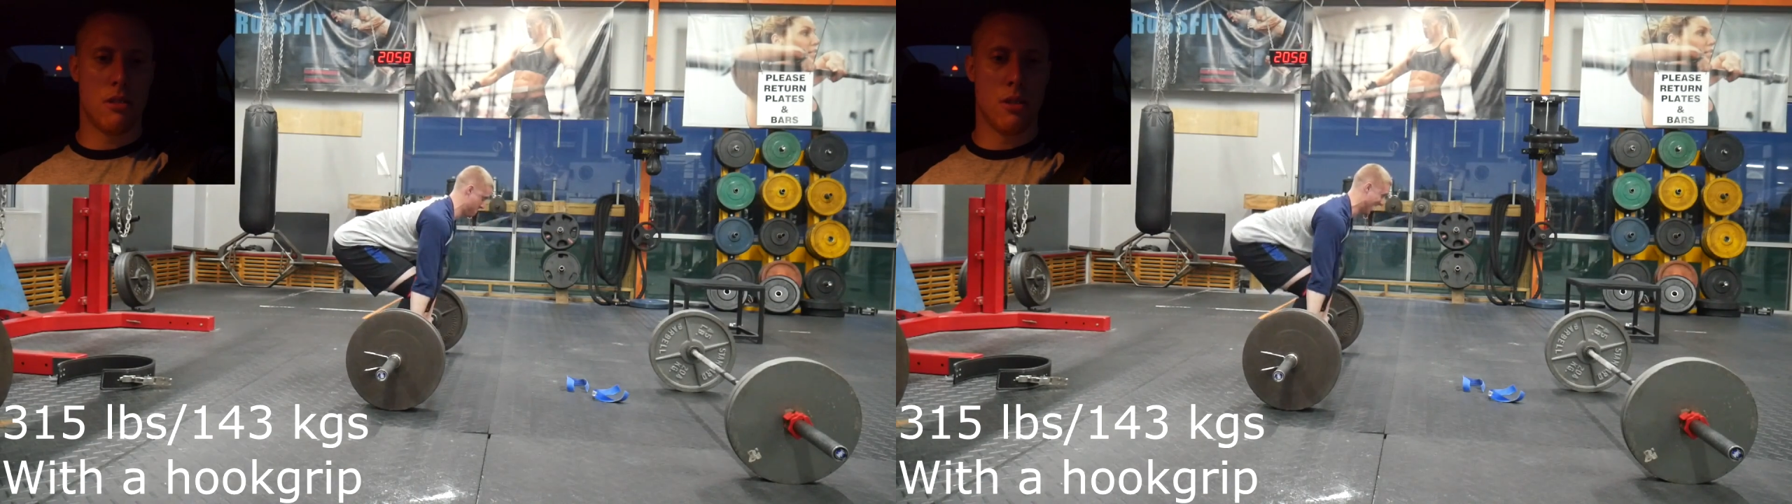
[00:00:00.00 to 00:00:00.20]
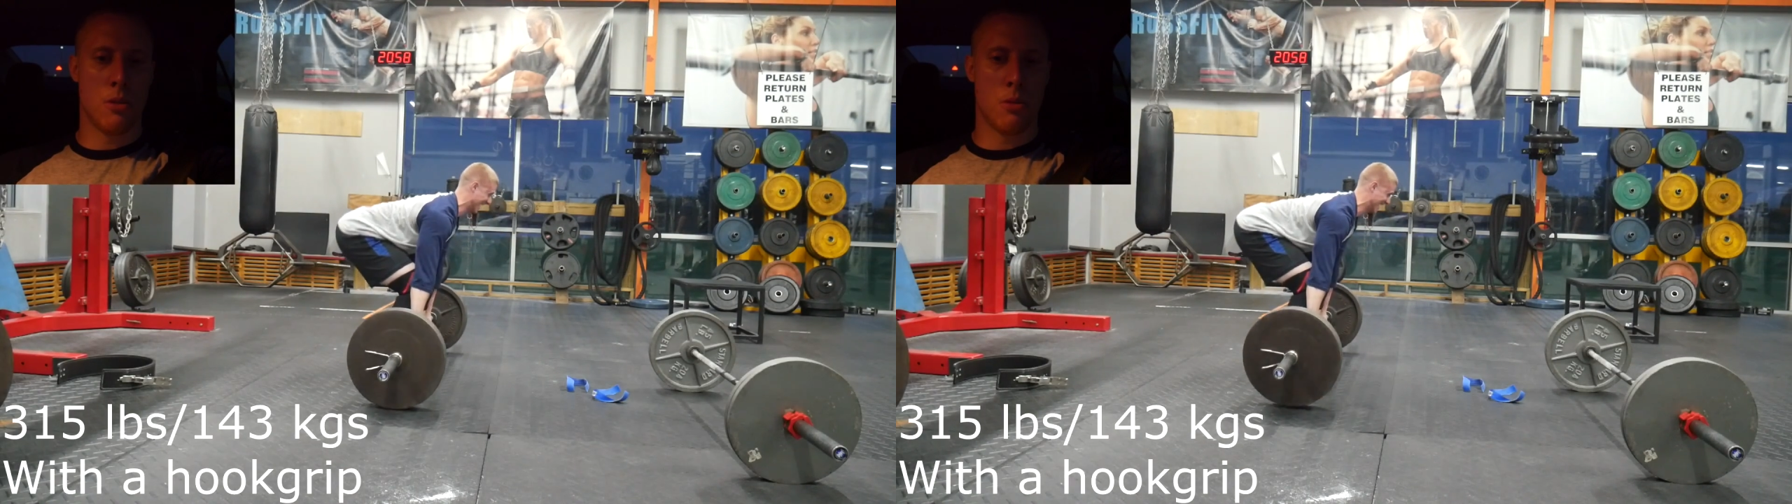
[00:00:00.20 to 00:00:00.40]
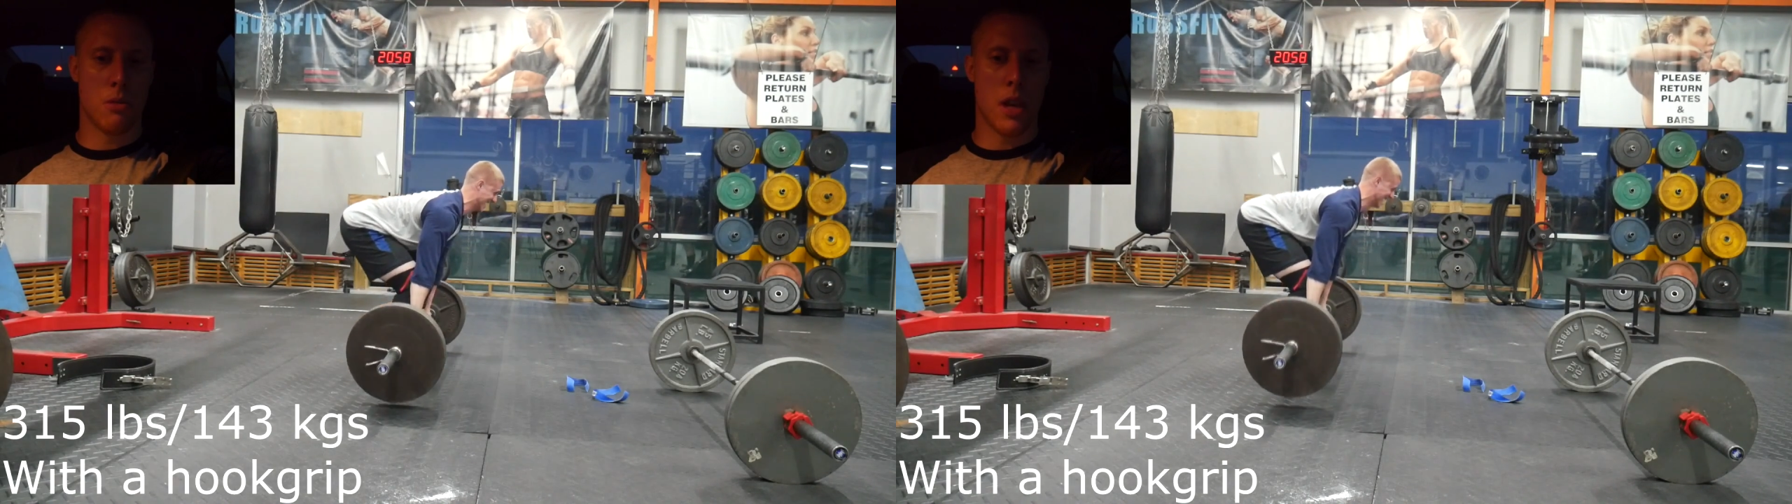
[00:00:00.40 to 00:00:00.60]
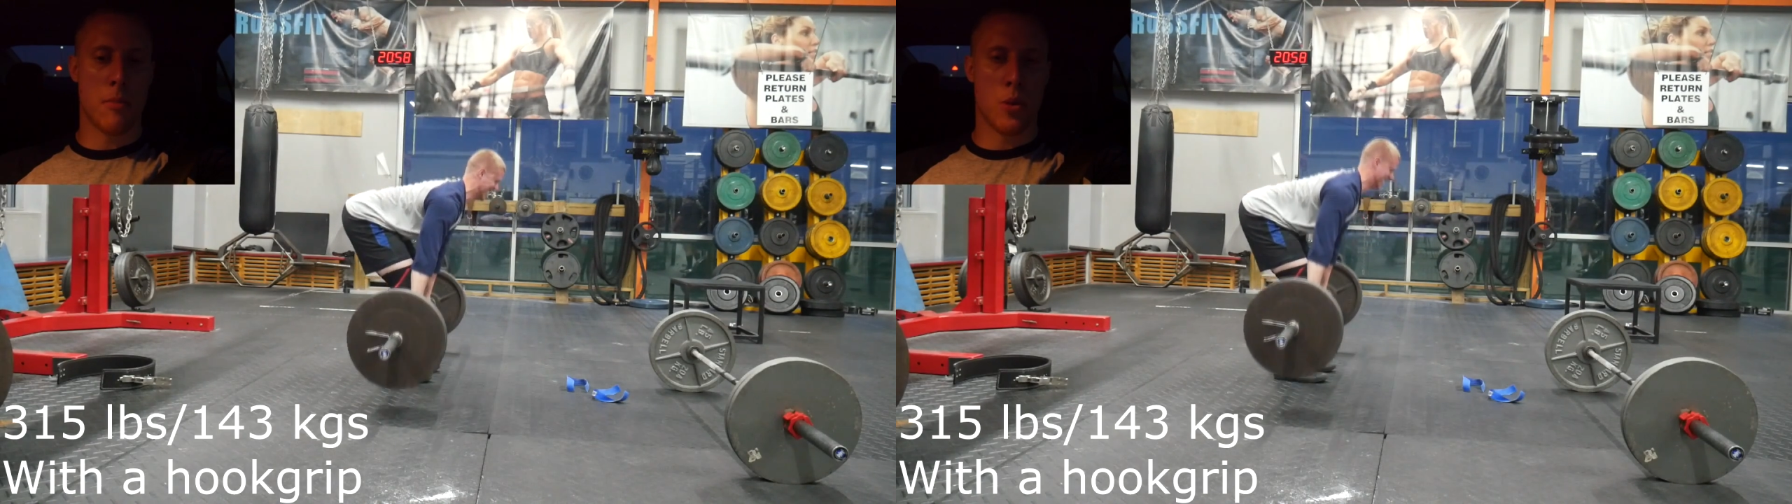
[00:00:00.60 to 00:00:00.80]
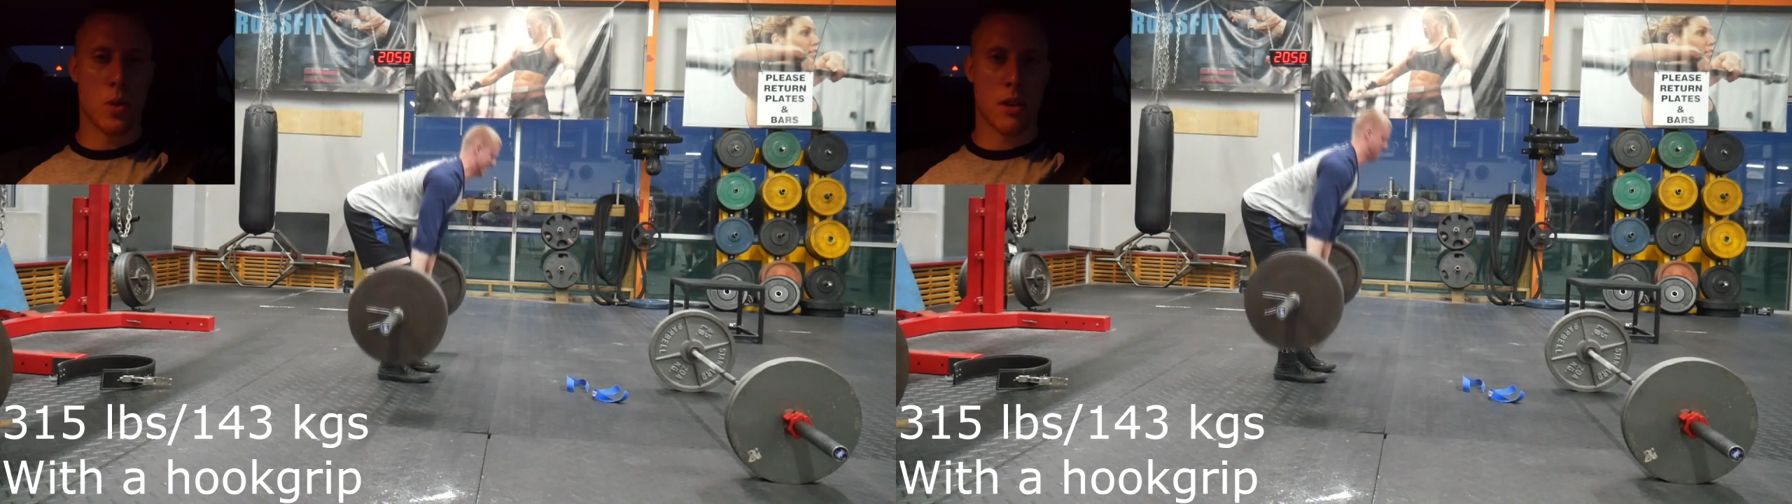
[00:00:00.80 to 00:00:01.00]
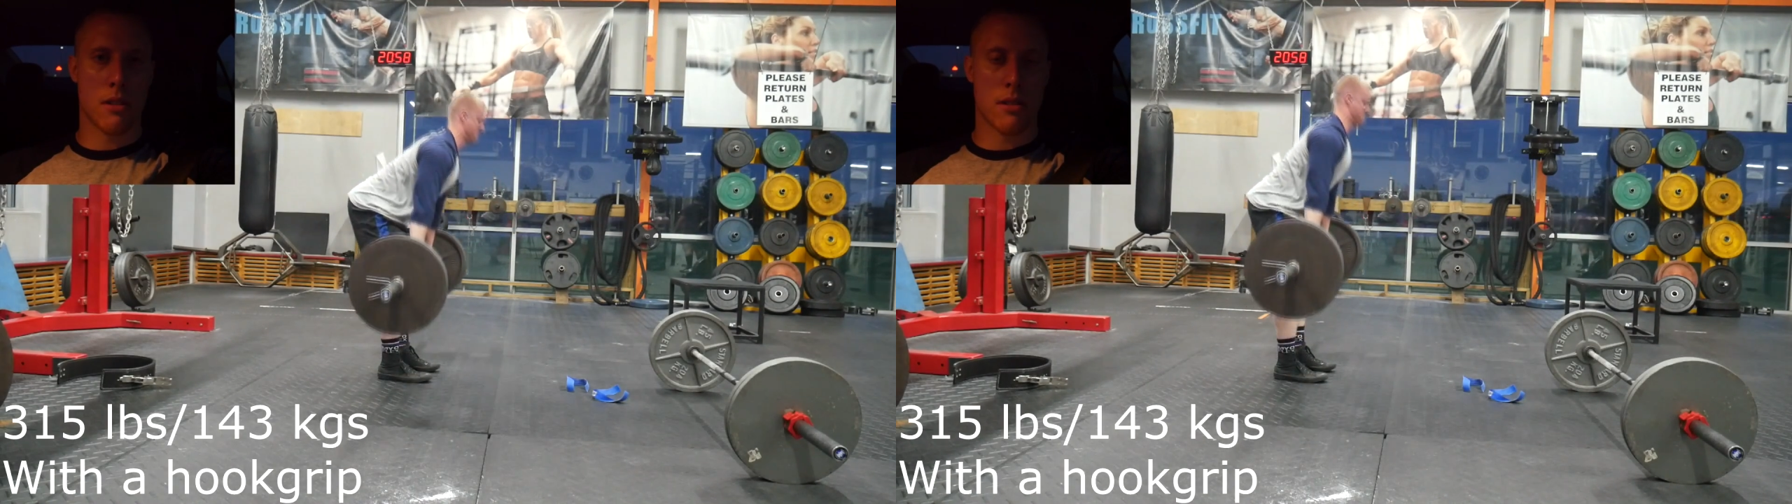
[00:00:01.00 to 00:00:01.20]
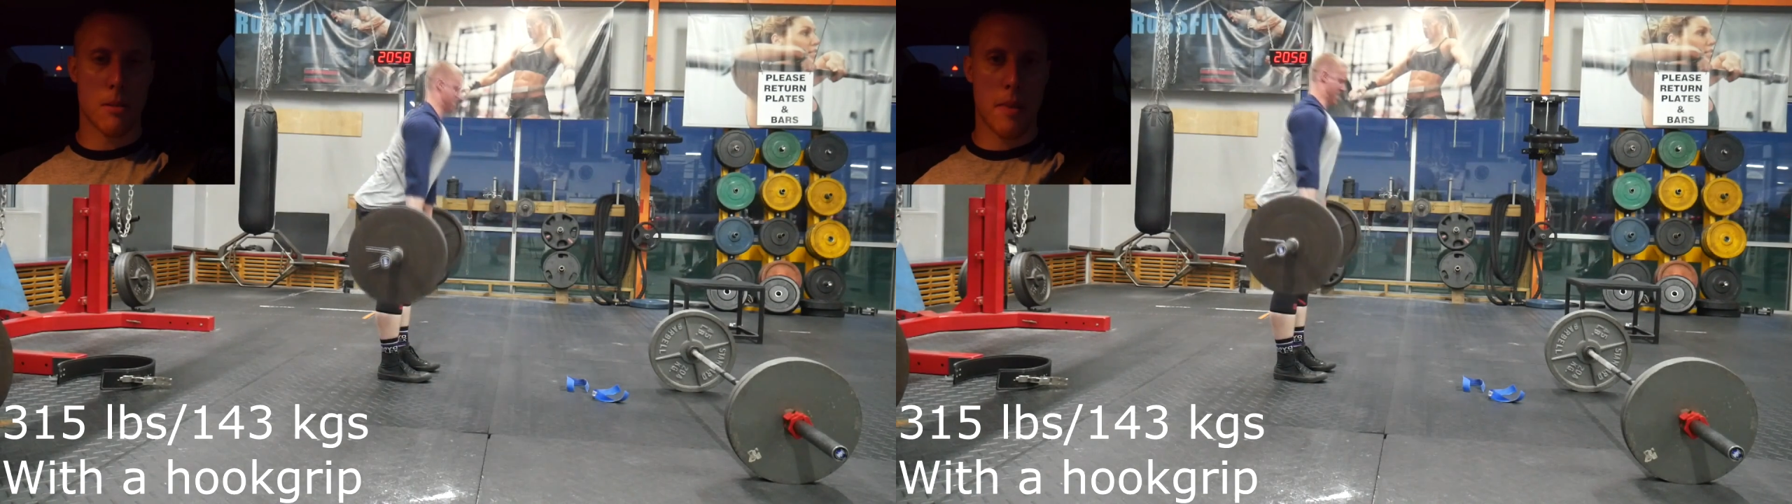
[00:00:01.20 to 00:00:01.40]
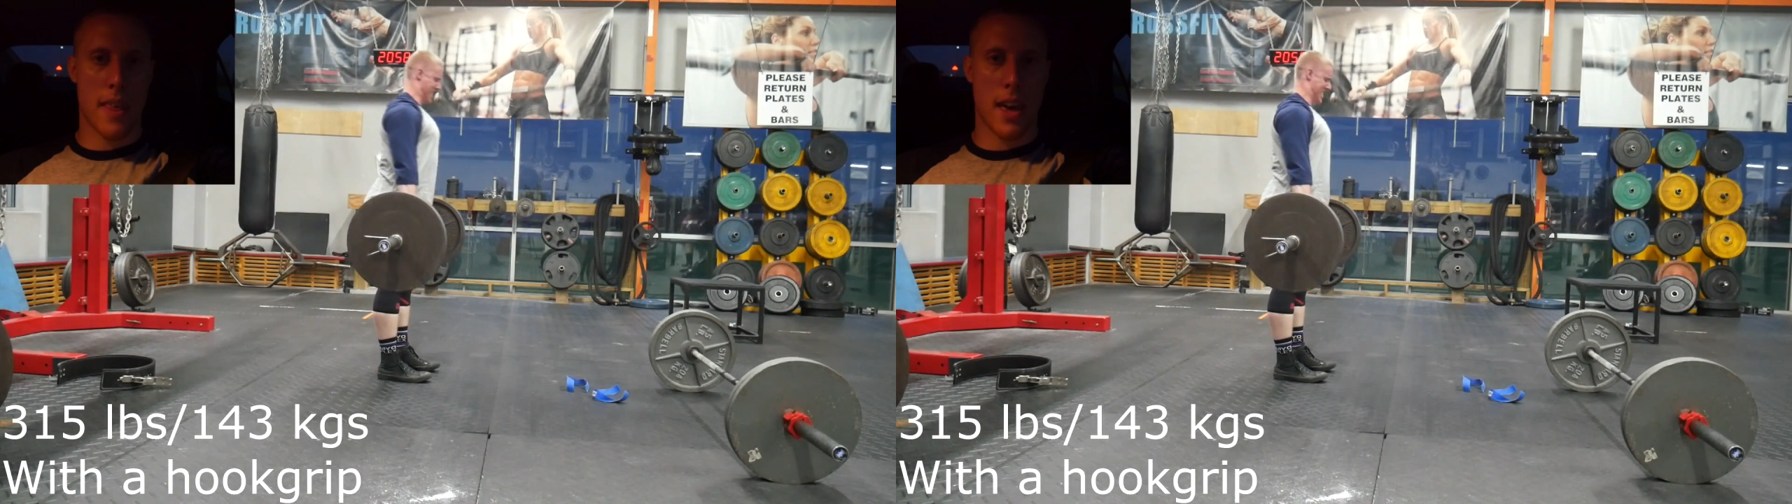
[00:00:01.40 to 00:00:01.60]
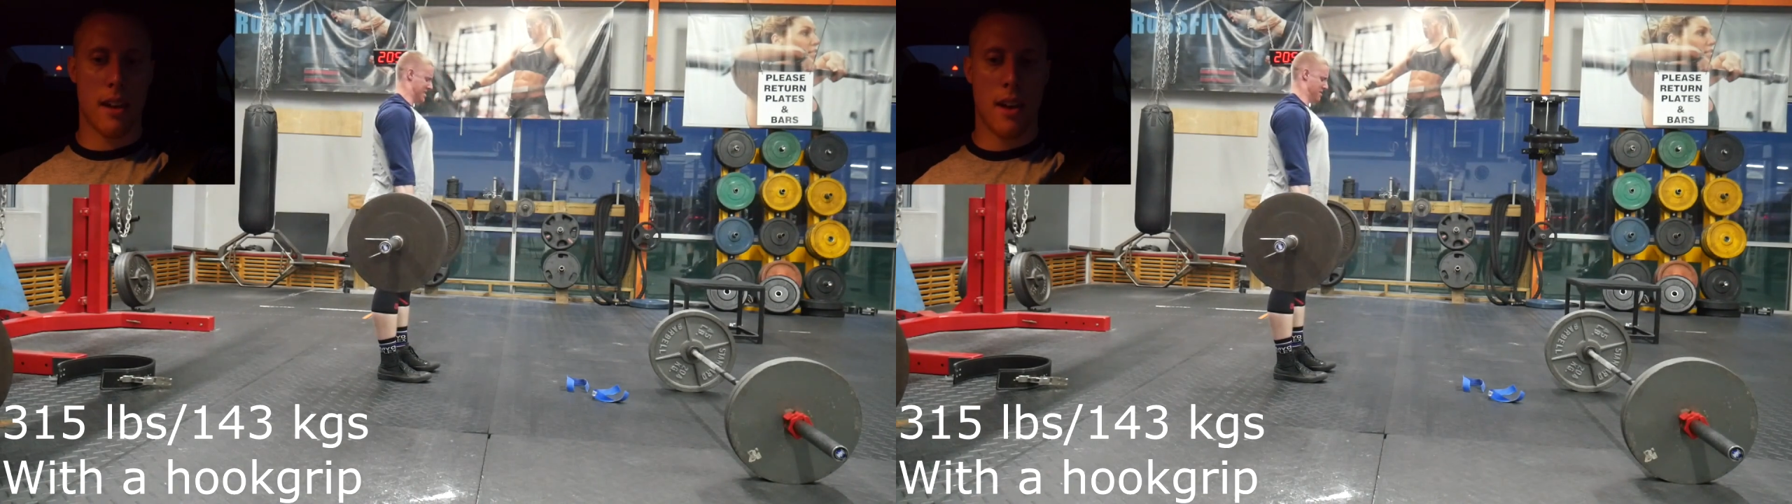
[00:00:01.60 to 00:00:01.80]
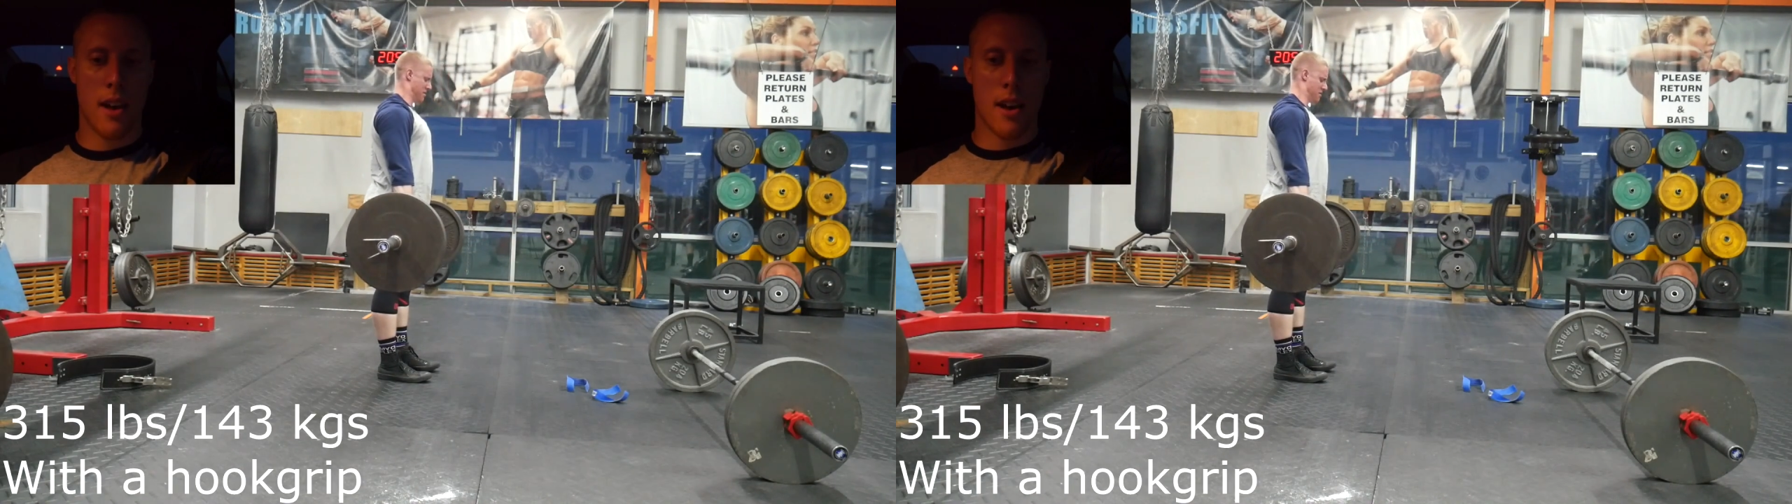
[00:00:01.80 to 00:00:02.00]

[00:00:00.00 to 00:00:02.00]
to keep doing some of that